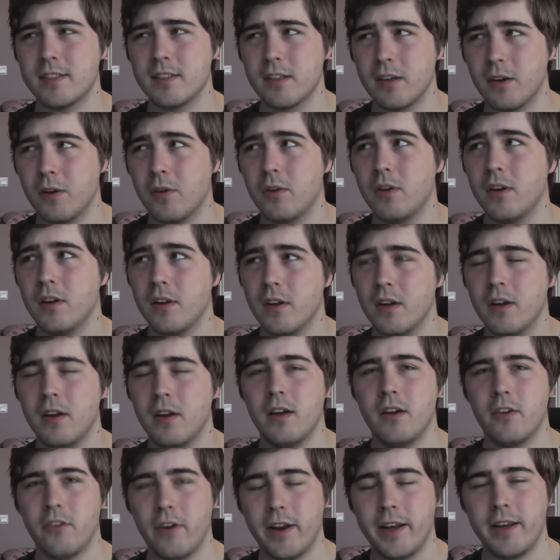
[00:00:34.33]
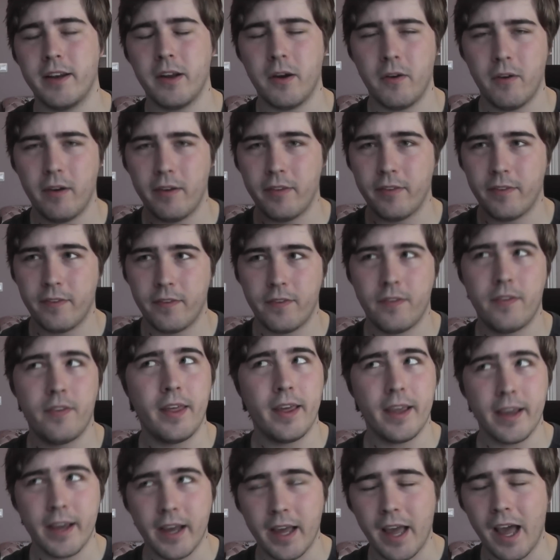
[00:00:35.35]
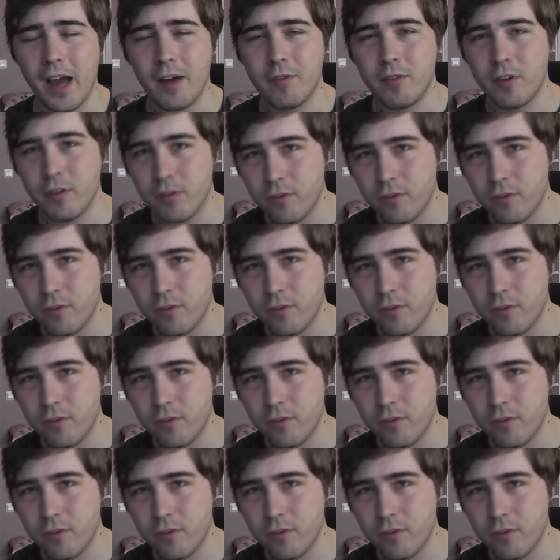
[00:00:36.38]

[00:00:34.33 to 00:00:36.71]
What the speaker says: So right now I think I have